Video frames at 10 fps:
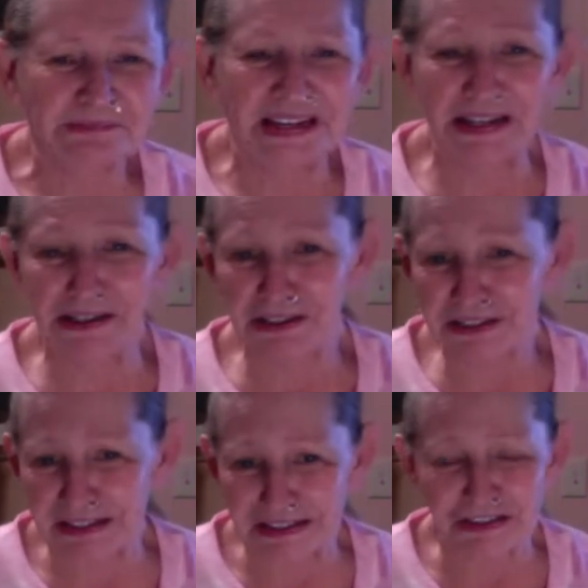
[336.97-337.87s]

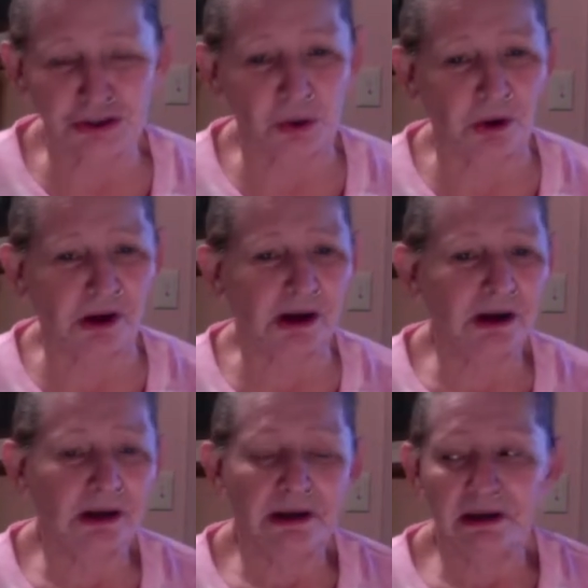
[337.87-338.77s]
Illness, or,
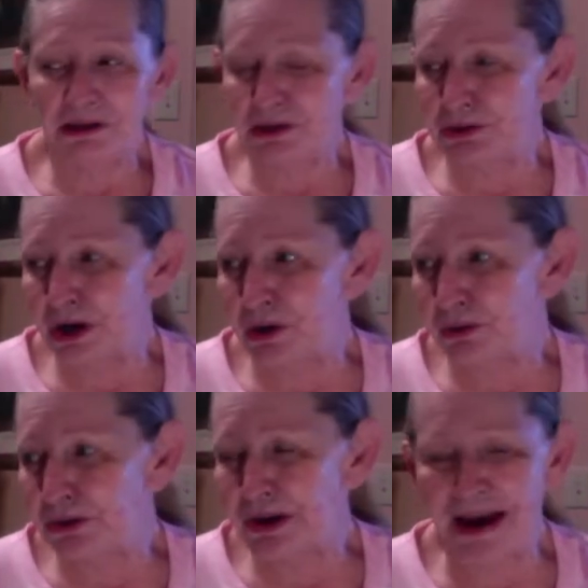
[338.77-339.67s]
you know,
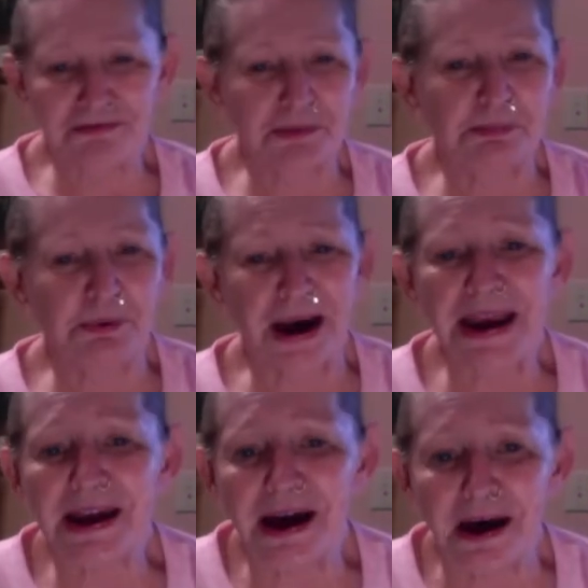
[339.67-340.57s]
you have a
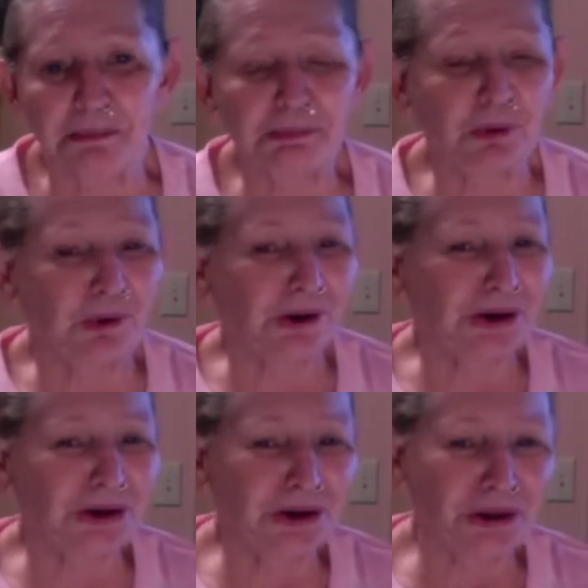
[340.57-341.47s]
breakup, or,
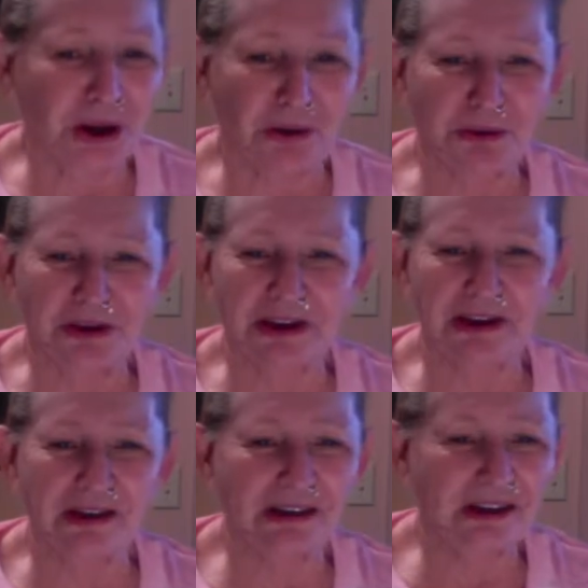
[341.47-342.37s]
you know,
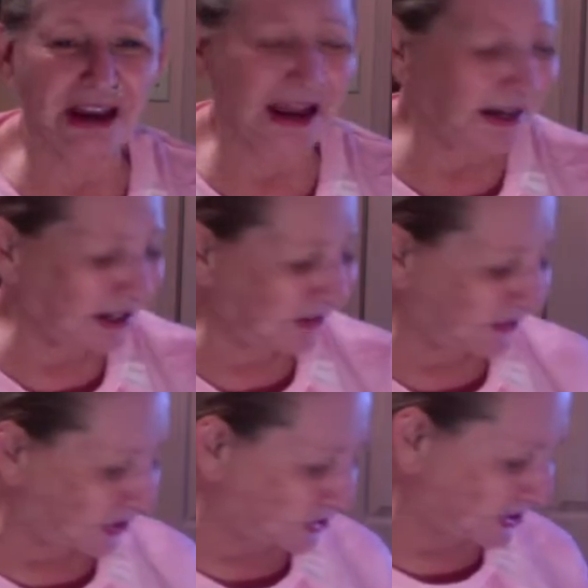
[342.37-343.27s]
any of
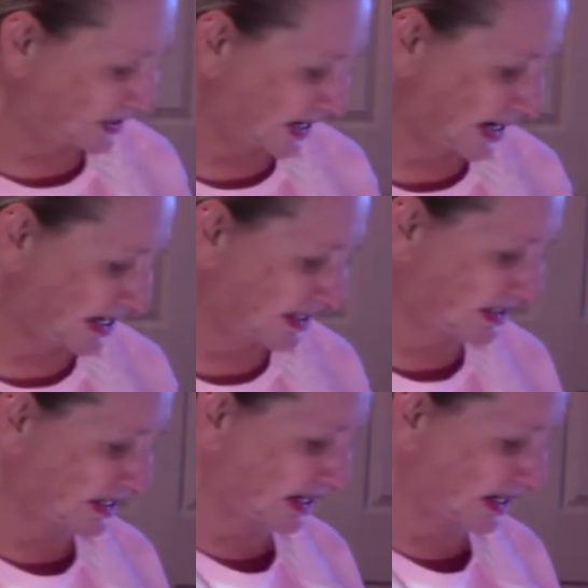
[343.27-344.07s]
those things